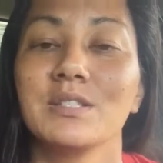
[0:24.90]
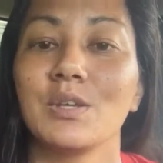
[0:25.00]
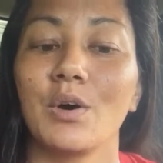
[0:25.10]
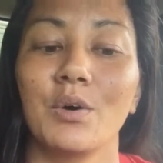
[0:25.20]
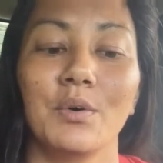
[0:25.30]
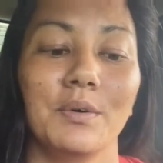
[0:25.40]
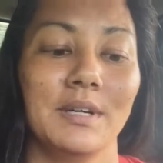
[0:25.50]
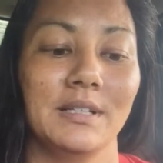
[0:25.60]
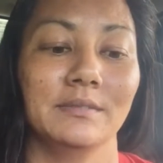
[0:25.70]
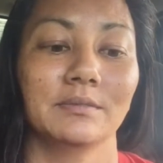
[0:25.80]
So
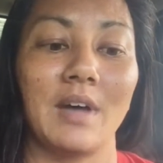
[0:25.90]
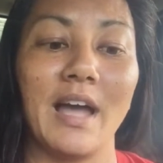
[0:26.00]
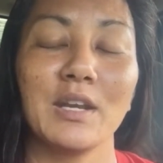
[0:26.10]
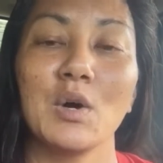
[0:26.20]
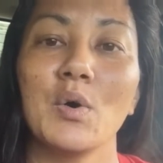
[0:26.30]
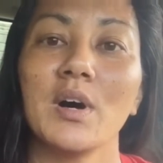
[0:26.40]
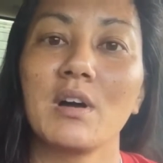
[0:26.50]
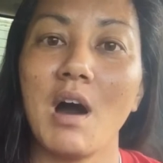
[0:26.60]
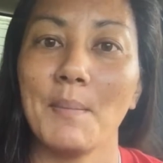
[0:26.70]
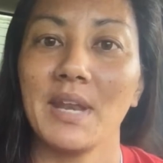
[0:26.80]
I know a
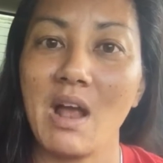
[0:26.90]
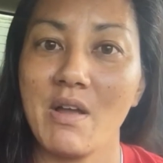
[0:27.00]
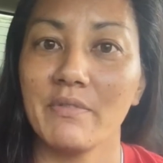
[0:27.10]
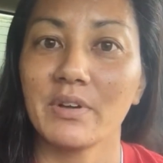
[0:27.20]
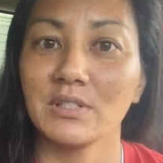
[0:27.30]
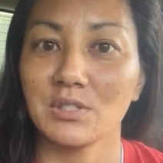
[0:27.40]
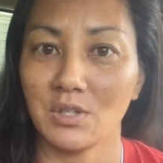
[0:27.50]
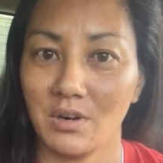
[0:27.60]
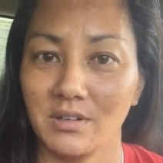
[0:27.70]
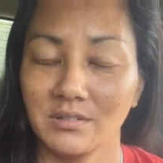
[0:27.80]
common area of
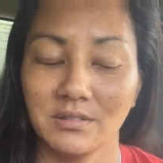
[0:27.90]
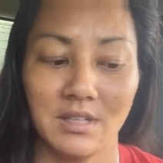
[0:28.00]
concern